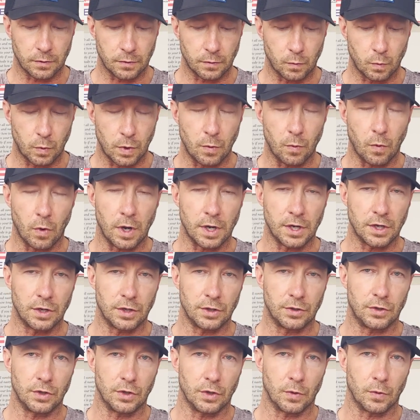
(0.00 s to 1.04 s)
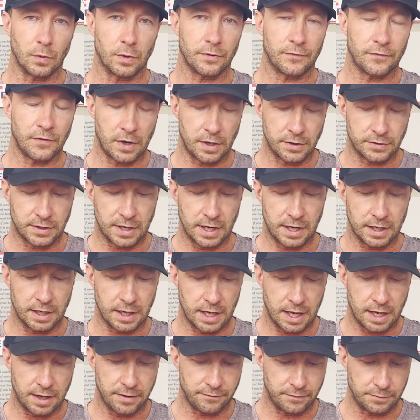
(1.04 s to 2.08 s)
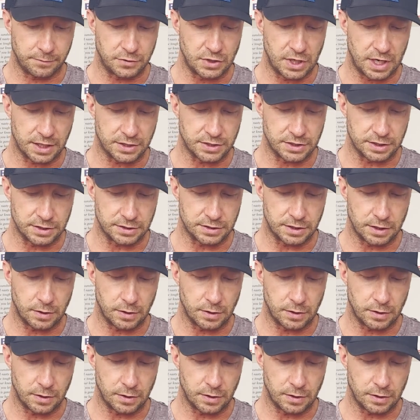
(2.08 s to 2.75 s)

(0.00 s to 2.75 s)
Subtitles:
we want you to do as far as getting ahead of objections.